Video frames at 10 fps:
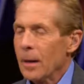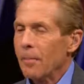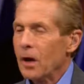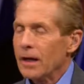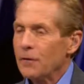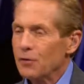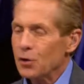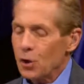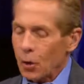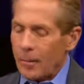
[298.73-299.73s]
But if you
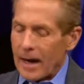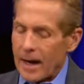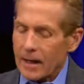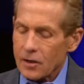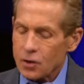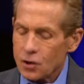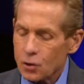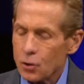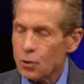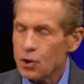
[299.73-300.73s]
go back
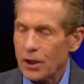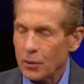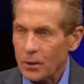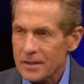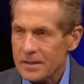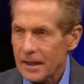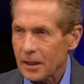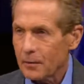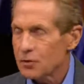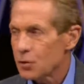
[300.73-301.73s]
to January
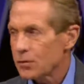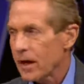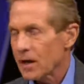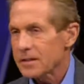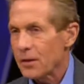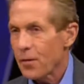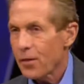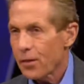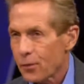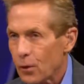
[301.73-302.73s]
2nd of
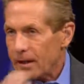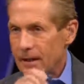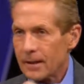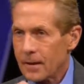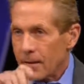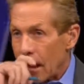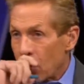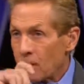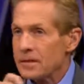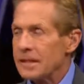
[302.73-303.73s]
2003, that
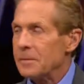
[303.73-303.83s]
was the